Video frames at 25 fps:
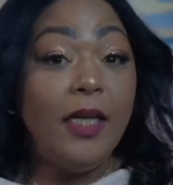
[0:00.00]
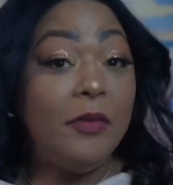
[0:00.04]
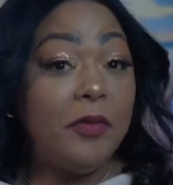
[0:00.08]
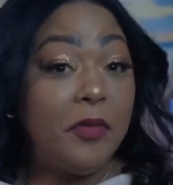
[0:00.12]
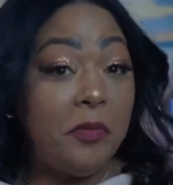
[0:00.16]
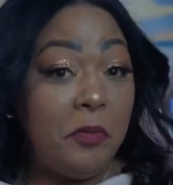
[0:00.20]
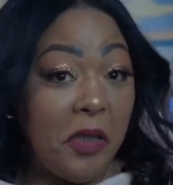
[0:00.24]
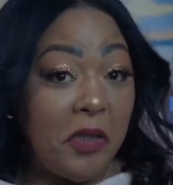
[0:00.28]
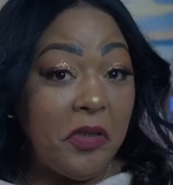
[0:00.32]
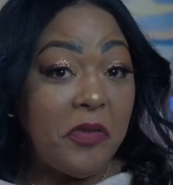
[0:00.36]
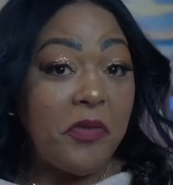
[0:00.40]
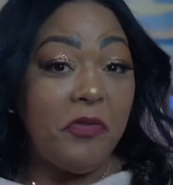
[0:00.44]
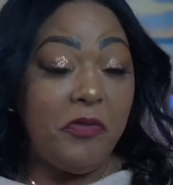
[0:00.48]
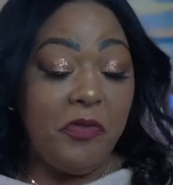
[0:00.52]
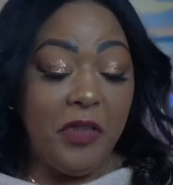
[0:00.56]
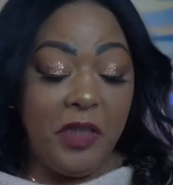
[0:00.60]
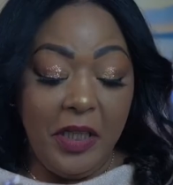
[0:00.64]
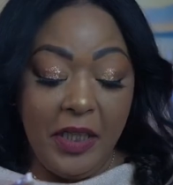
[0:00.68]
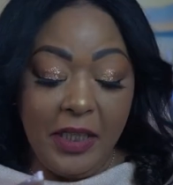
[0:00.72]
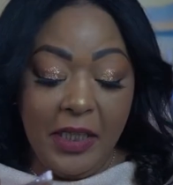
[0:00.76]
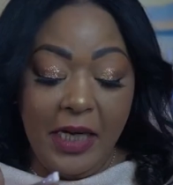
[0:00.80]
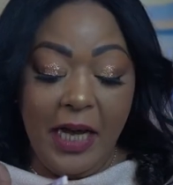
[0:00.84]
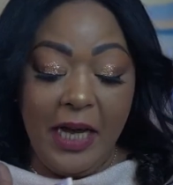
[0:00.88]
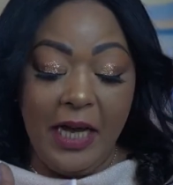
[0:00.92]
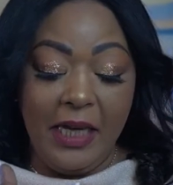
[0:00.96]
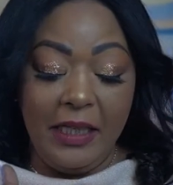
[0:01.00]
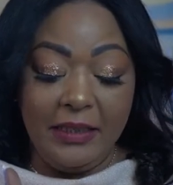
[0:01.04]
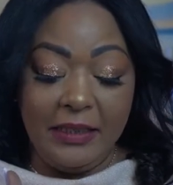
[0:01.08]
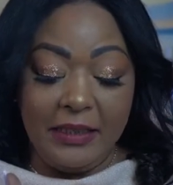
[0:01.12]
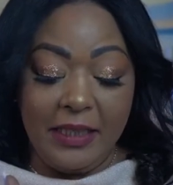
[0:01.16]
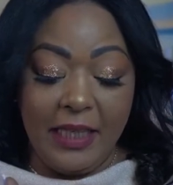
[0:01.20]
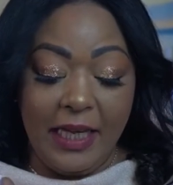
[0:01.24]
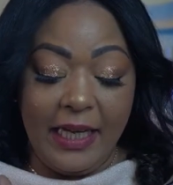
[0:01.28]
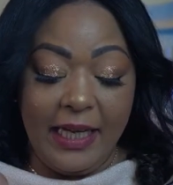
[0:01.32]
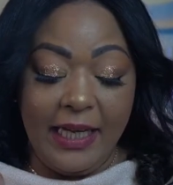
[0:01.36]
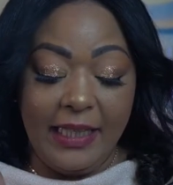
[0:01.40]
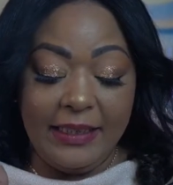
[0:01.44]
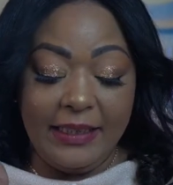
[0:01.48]
Smells really nice.
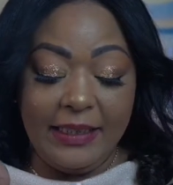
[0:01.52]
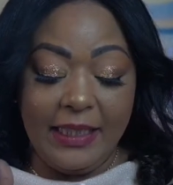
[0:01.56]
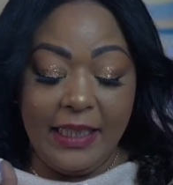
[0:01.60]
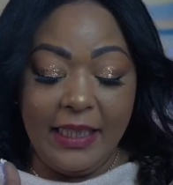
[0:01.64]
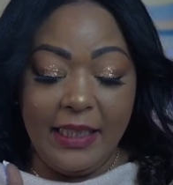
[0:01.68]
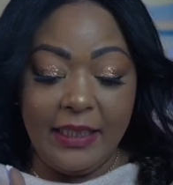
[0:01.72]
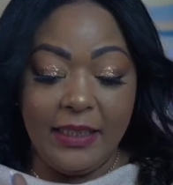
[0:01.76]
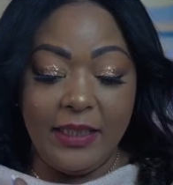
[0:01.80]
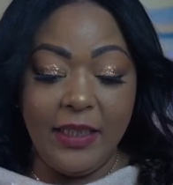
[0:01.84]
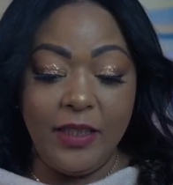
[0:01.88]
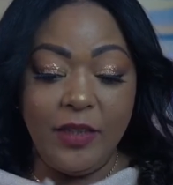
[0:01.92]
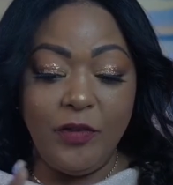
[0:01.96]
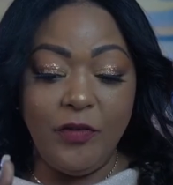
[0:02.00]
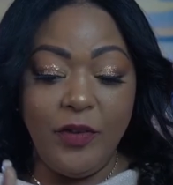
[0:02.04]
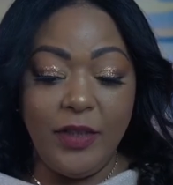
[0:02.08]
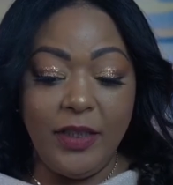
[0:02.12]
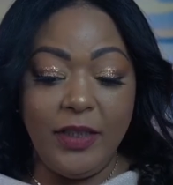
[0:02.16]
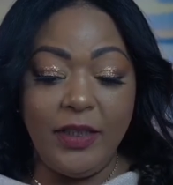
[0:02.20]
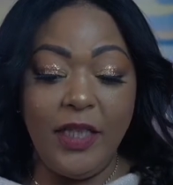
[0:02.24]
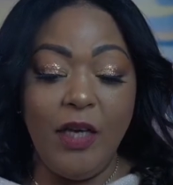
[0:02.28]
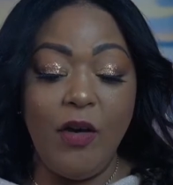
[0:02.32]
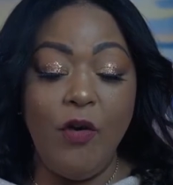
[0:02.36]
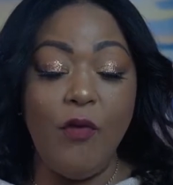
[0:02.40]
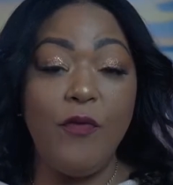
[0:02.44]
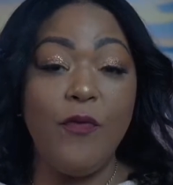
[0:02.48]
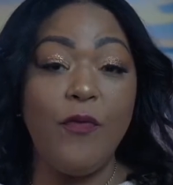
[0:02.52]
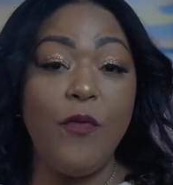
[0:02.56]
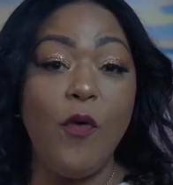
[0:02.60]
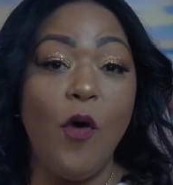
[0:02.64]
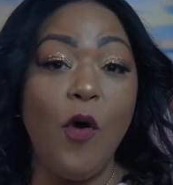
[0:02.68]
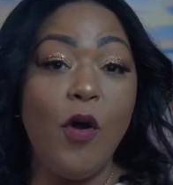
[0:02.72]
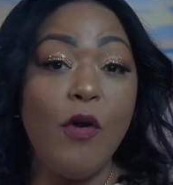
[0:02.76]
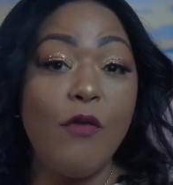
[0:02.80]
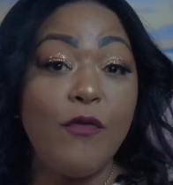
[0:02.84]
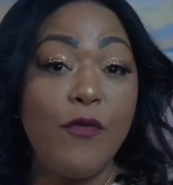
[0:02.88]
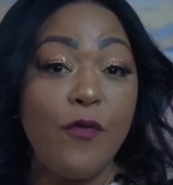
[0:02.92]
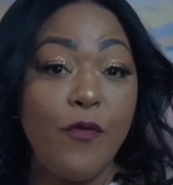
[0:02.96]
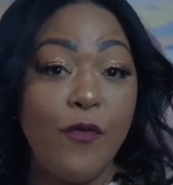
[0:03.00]
Like I said, it does retail
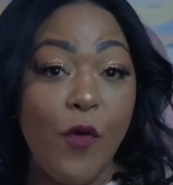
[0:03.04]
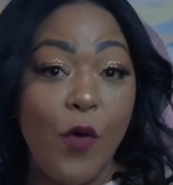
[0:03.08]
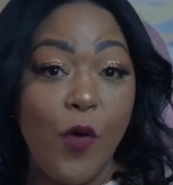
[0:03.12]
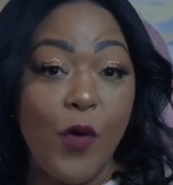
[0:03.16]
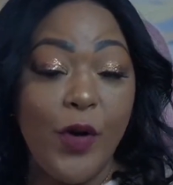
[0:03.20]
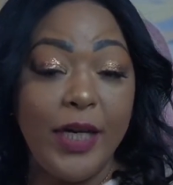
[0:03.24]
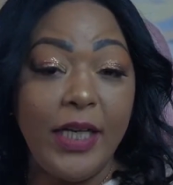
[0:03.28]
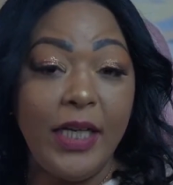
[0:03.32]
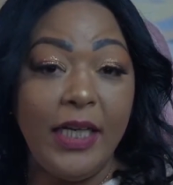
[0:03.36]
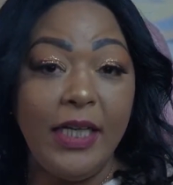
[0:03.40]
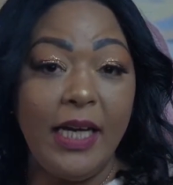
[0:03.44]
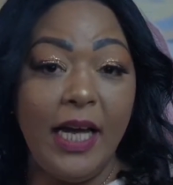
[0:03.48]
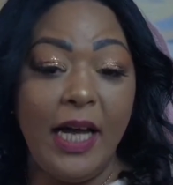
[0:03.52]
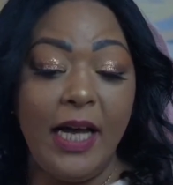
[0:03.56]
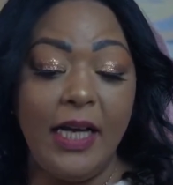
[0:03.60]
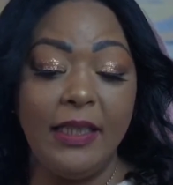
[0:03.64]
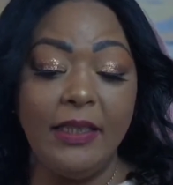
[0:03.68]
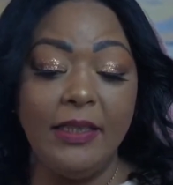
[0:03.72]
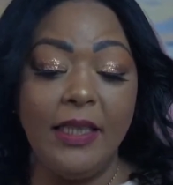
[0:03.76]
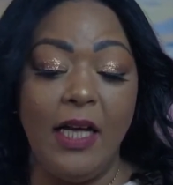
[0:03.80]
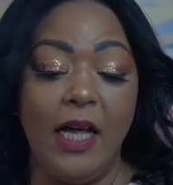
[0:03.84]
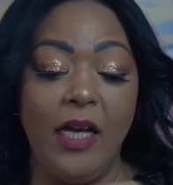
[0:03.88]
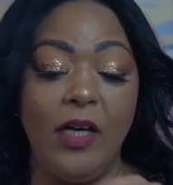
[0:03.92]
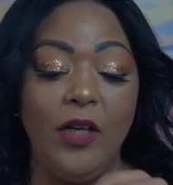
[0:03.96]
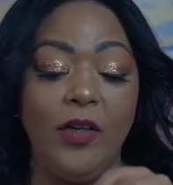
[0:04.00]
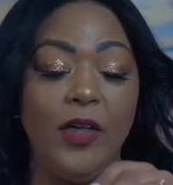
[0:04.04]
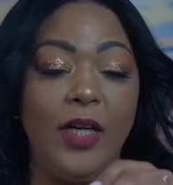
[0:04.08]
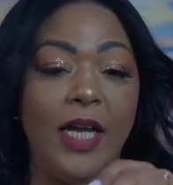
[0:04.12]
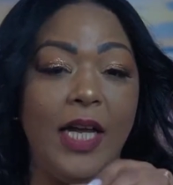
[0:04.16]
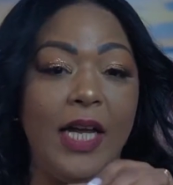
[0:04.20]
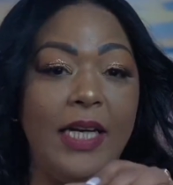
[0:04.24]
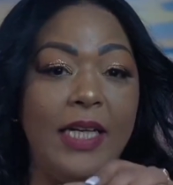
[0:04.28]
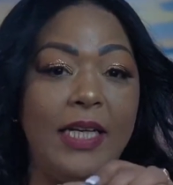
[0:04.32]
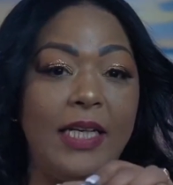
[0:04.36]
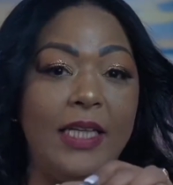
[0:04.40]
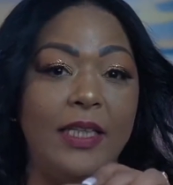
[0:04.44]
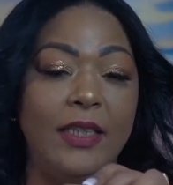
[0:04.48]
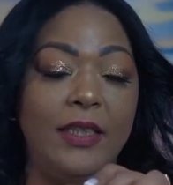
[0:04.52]
for $49
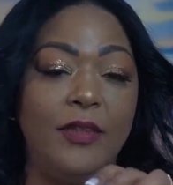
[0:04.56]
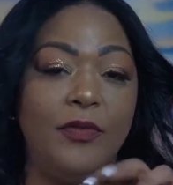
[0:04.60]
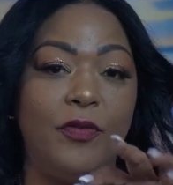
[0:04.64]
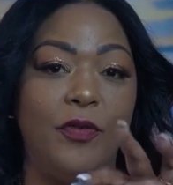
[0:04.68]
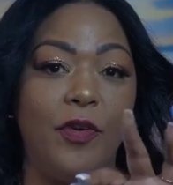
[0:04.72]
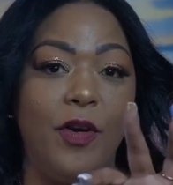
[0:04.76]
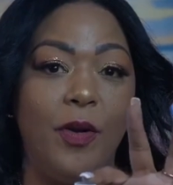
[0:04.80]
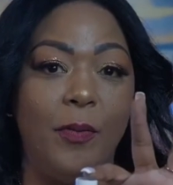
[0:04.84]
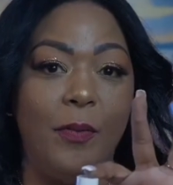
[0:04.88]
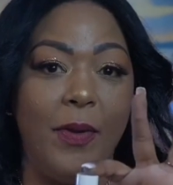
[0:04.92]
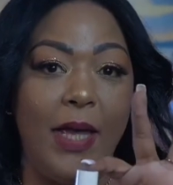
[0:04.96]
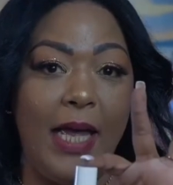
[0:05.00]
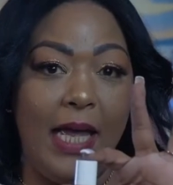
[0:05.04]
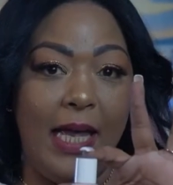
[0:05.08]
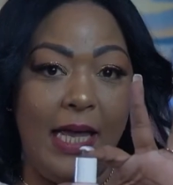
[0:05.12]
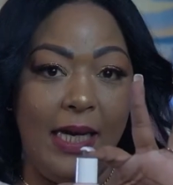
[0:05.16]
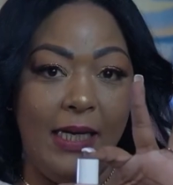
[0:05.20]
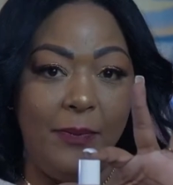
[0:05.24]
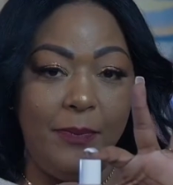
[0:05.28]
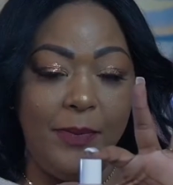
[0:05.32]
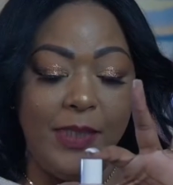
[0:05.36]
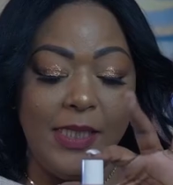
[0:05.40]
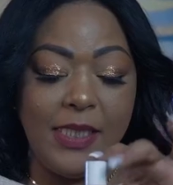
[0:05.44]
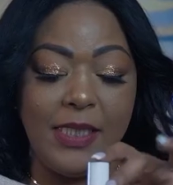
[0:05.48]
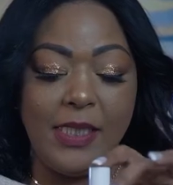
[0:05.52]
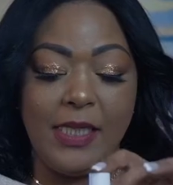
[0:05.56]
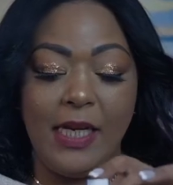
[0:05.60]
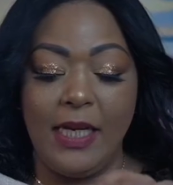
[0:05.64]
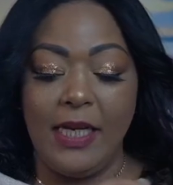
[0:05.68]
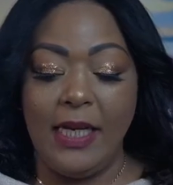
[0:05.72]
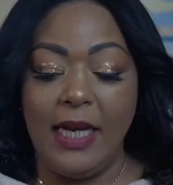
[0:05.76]
and it is from Elemis.